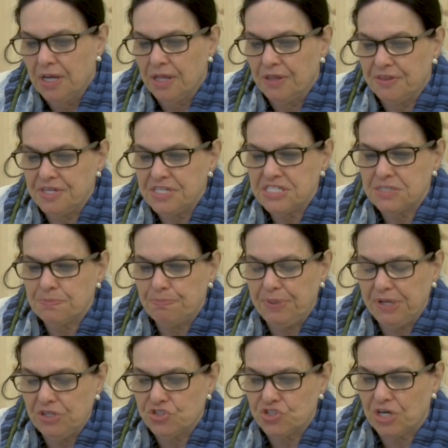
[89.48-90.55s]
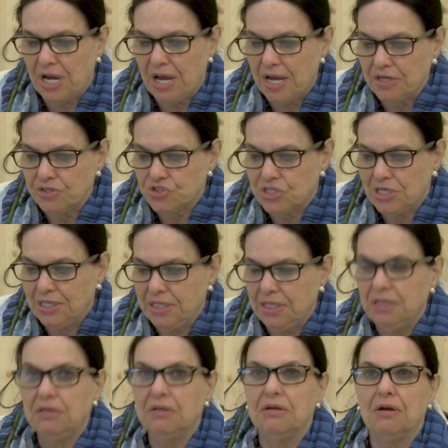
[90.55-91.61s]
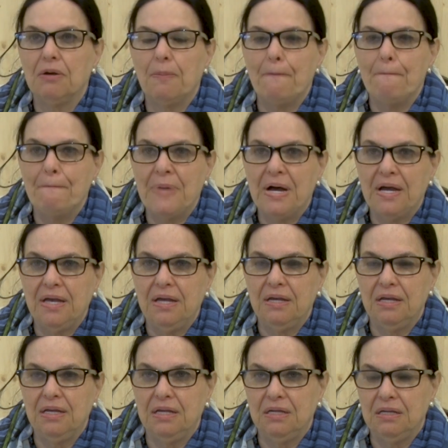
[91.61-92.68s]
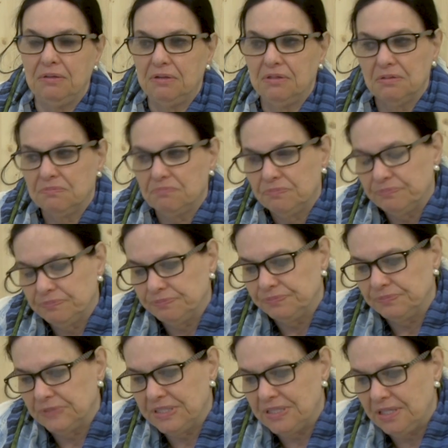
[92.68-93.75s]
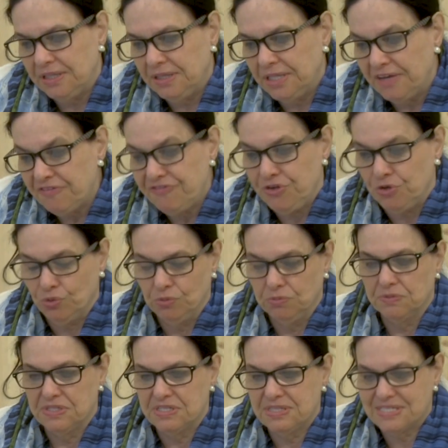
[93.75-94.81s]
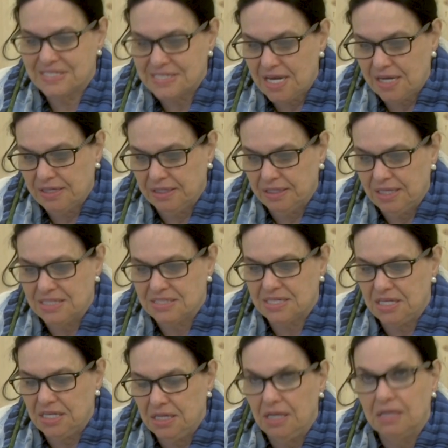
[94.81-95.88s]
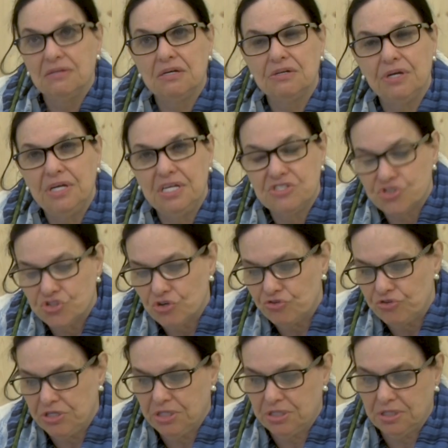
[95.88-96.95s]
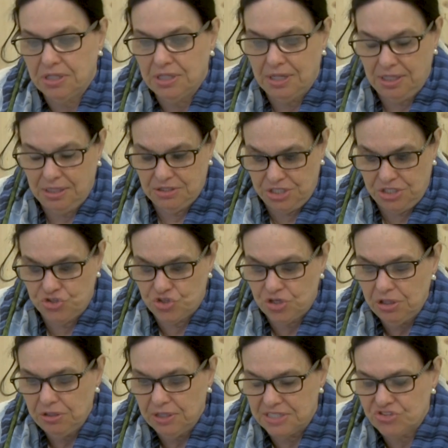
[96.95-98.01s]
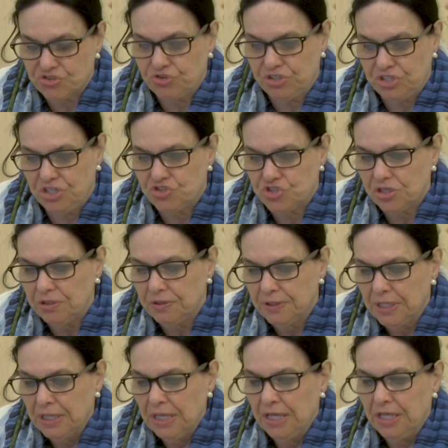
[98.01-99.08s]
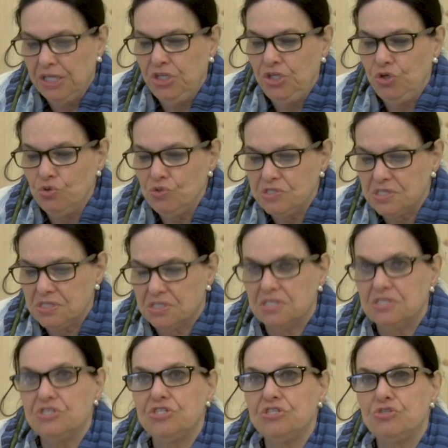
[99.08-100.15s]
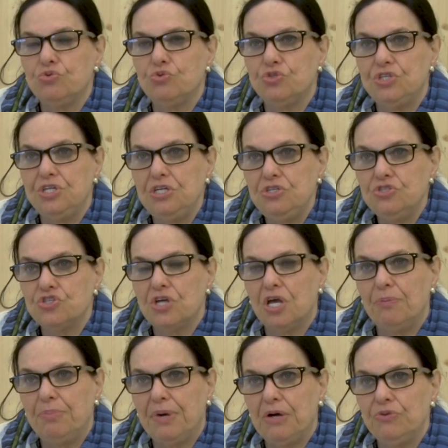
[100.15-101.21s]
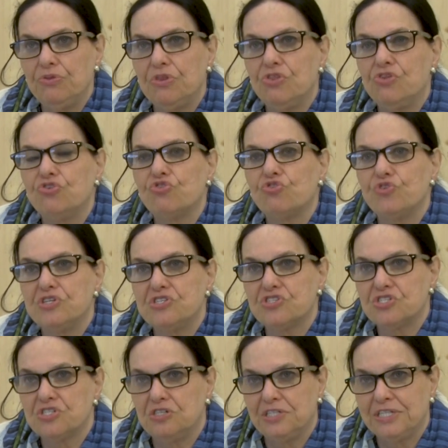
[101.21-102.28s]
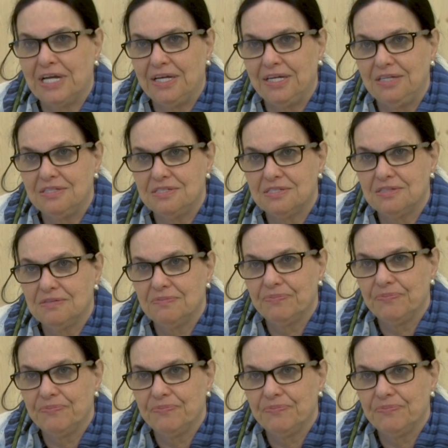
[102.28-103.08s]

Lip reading: This picture actually, my nephew, Tzachi, as a history teacher, he uses it to teach about the Crystal Night.